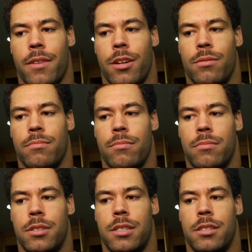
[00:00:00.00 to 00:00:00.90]
you know
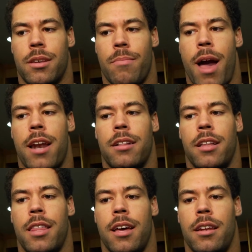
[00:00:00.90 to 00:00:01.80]

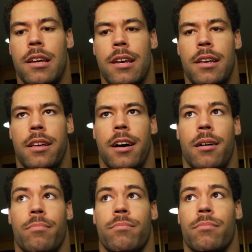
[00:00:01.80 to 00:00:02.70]
schematically that
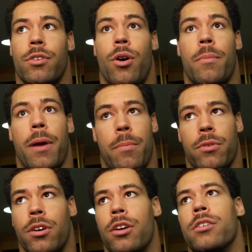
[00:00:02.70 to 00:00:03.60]
um, you know on paper
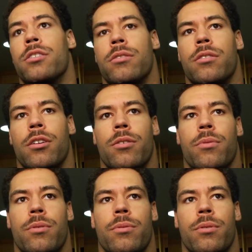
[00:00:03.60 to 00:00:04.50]
look good, and you know
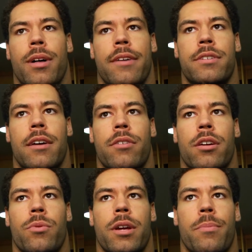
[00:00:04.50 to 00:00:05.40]
we'll, we'll, have to have a
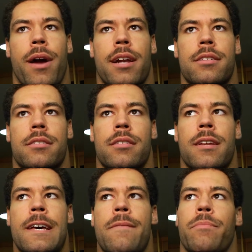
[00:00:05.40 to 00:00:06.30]
good week of practice and
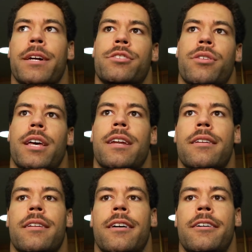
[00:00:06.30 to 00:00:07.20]
make sure that
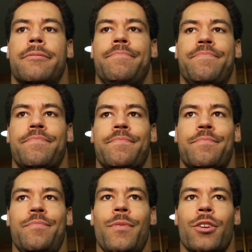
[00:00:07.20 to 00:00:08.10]
um,
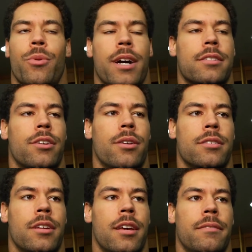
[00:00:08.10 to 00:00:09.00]
you know we execute
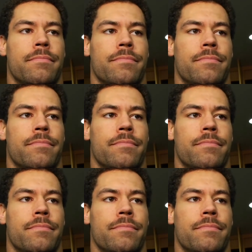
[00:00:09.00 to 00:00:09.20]
on Sunday.